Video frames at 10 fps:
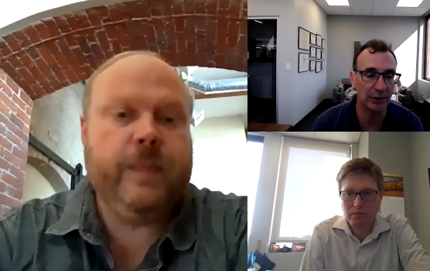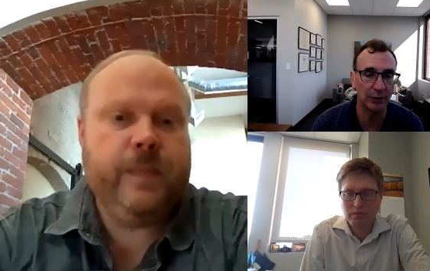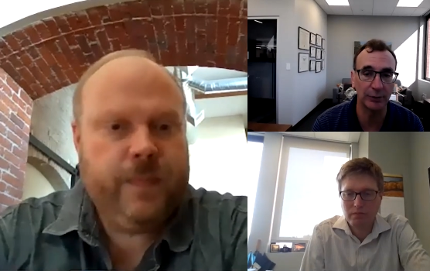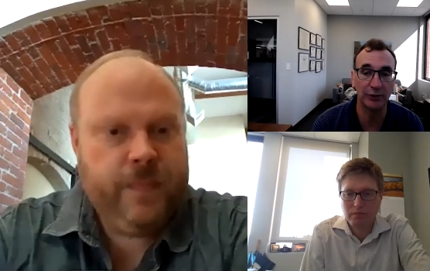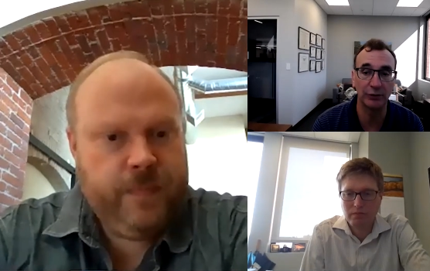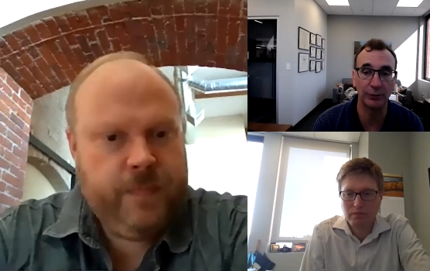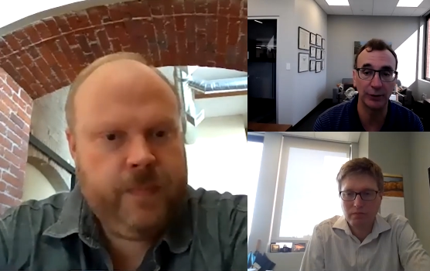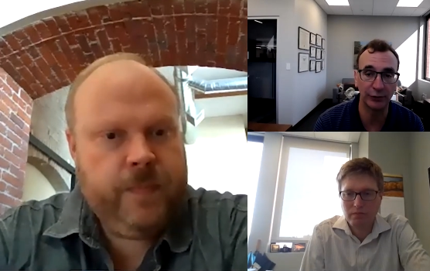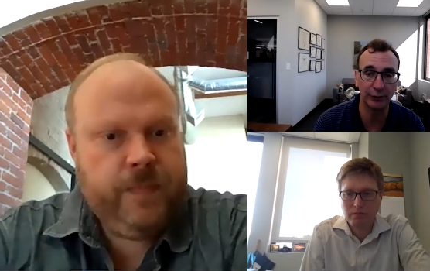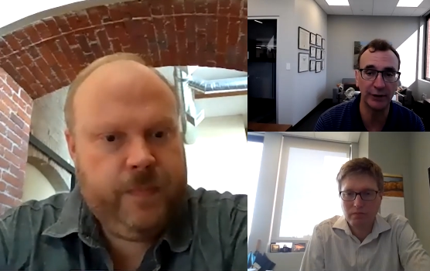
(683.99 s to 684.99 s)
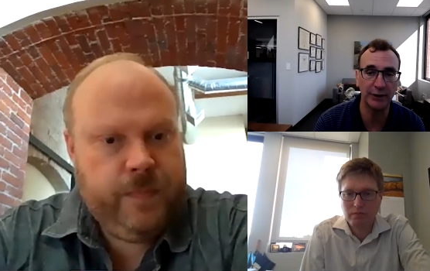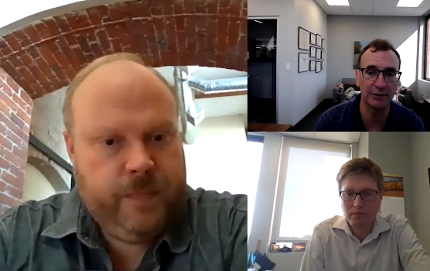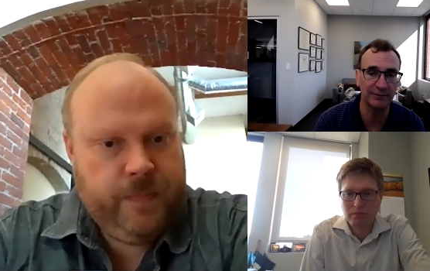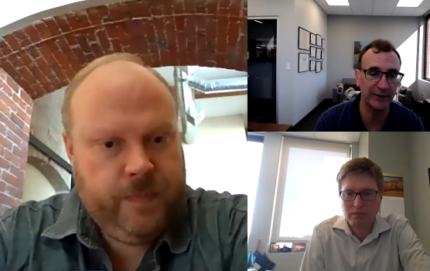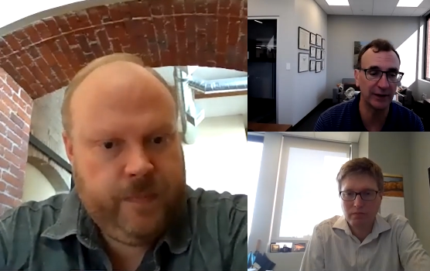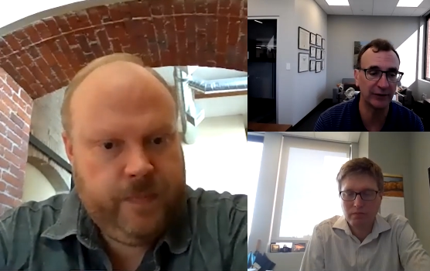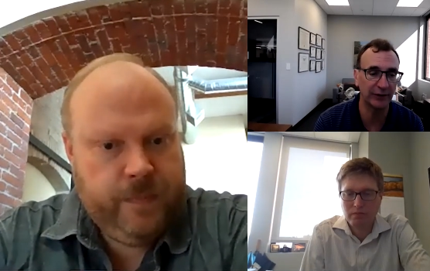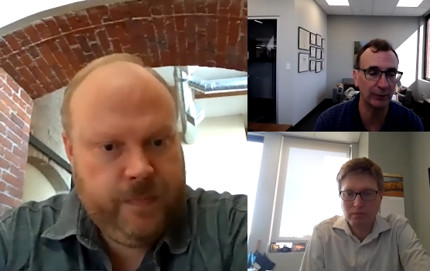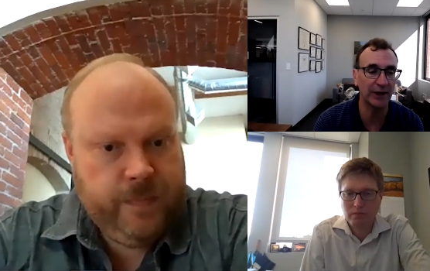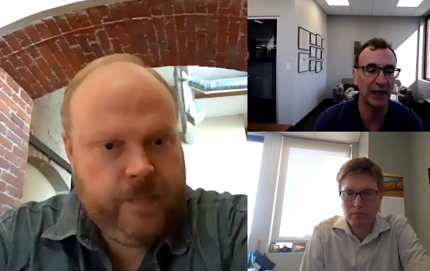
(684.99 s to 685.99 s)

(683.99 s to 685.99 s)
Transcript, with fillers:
Speaker 1: going to an attorney or a VSO and